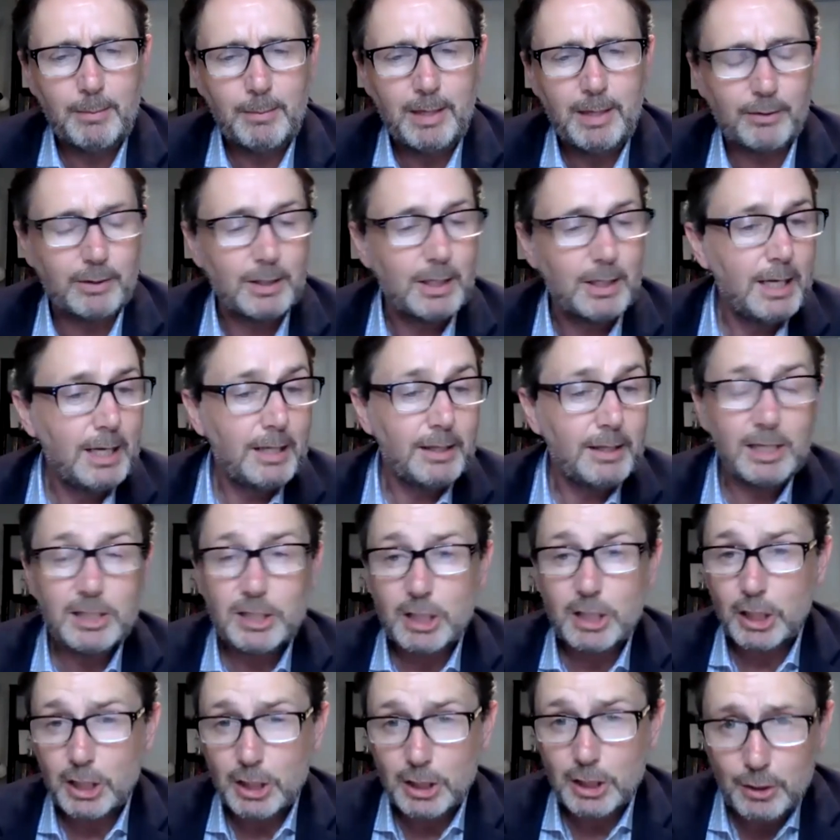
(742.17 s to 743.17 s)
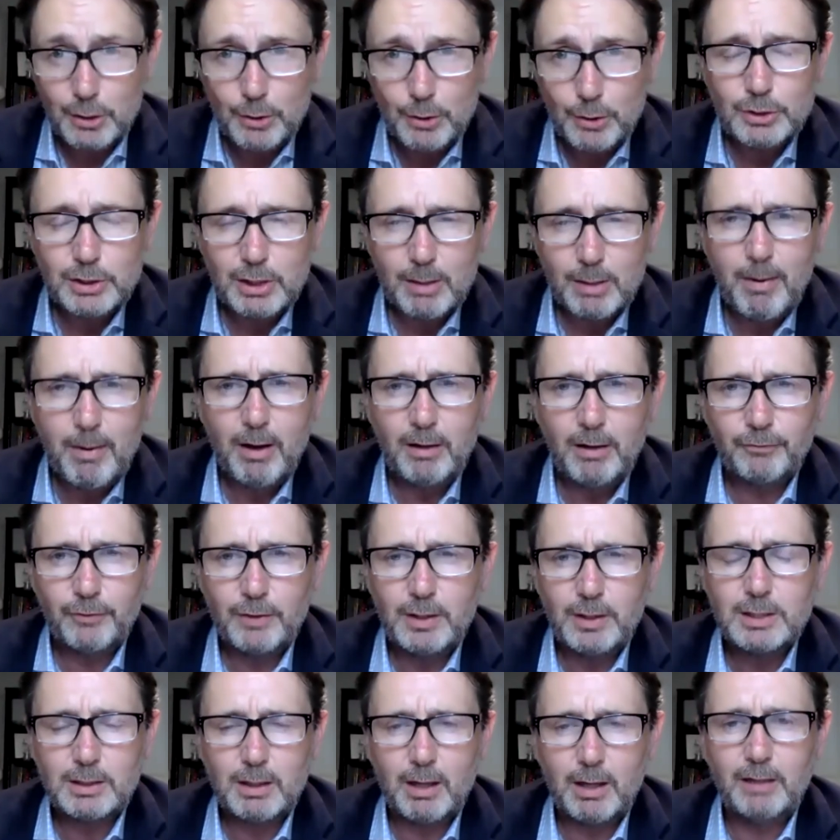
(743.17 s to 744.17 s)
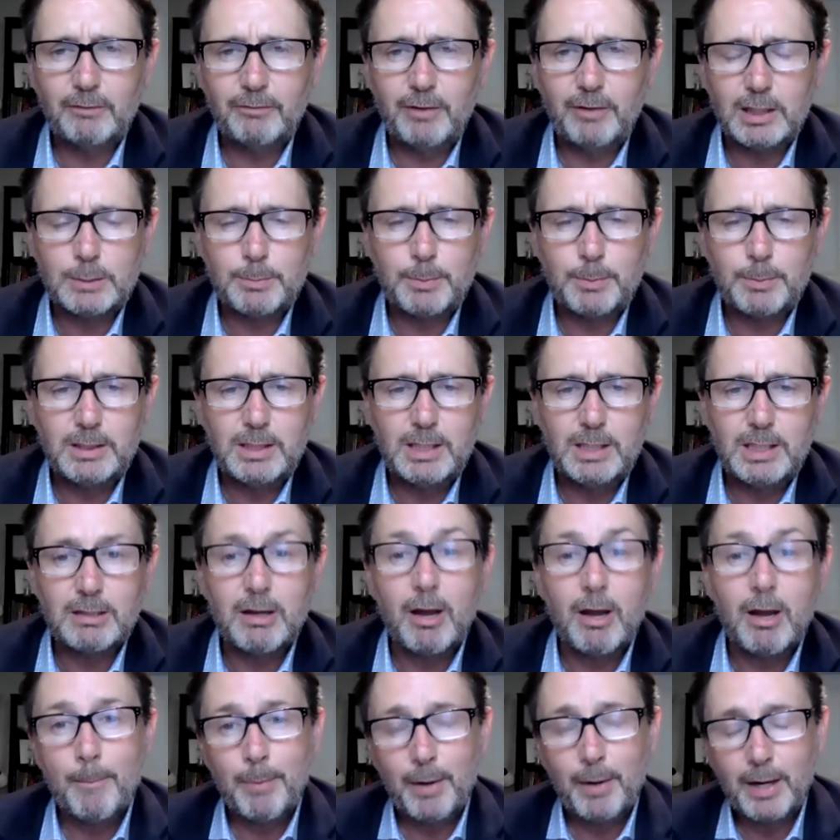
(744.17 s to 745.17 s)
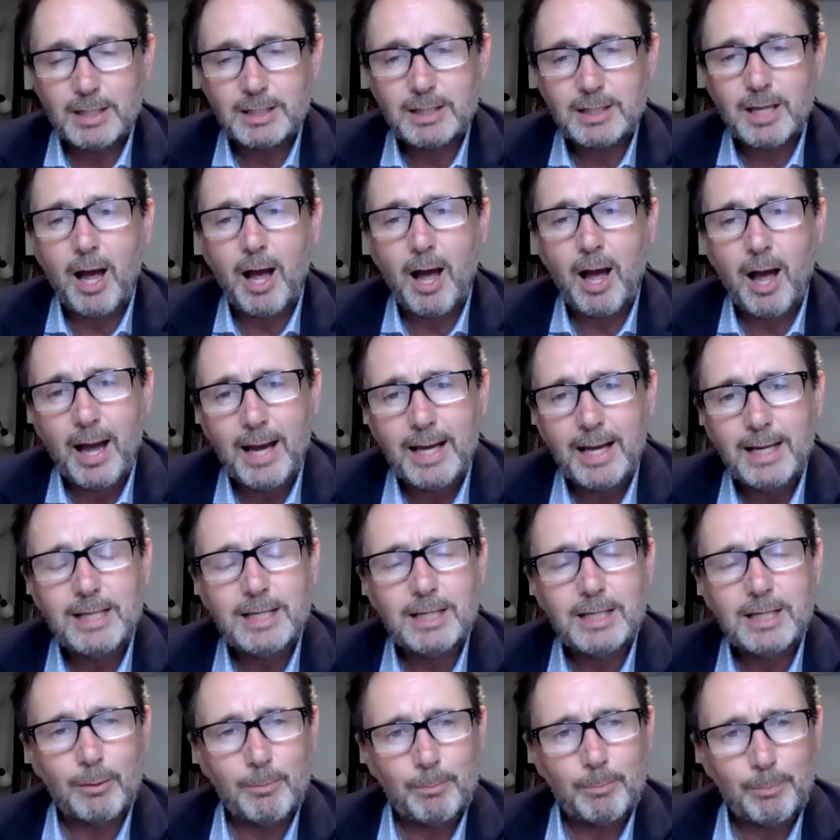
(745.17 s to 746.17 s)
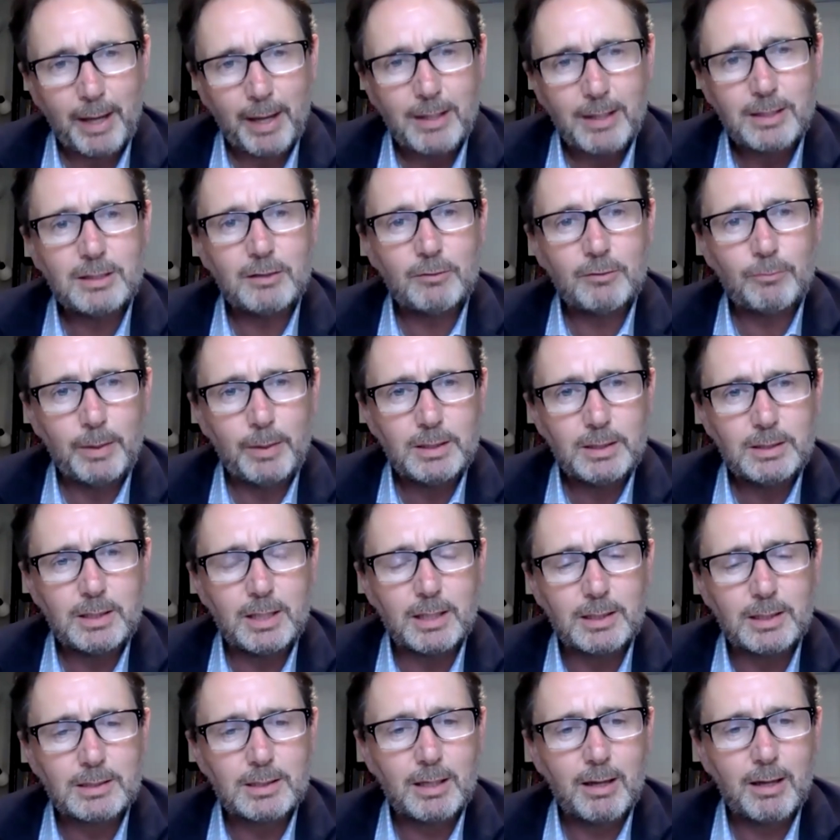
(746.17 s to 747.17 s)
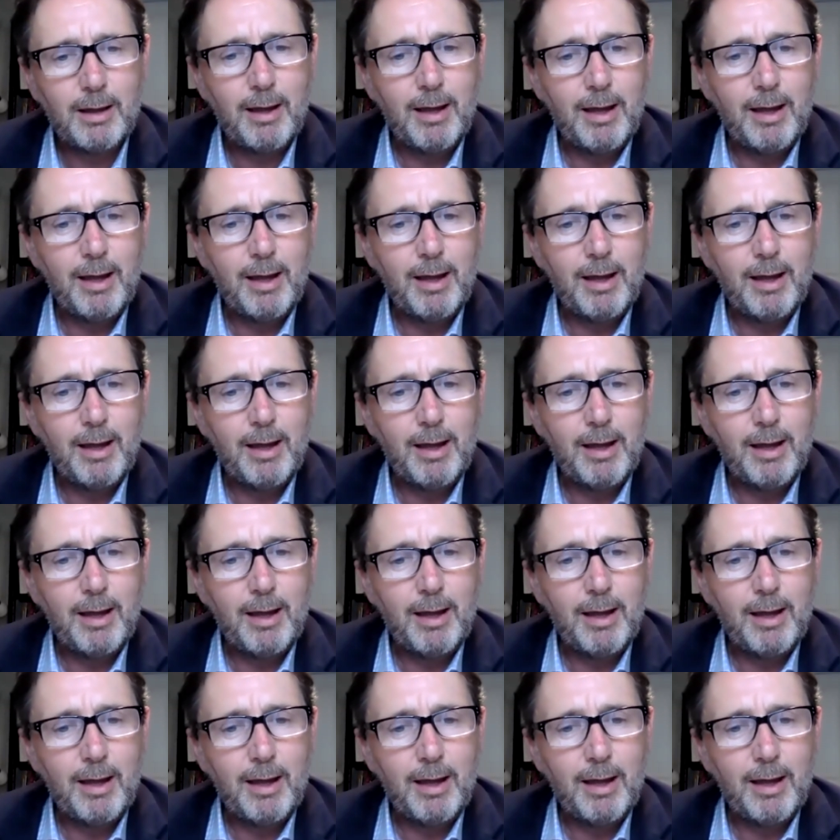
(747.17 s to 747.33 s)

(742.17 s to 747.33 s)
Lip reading: out. There's a huge demand for this kind of expertise, but it's a highly competitive business.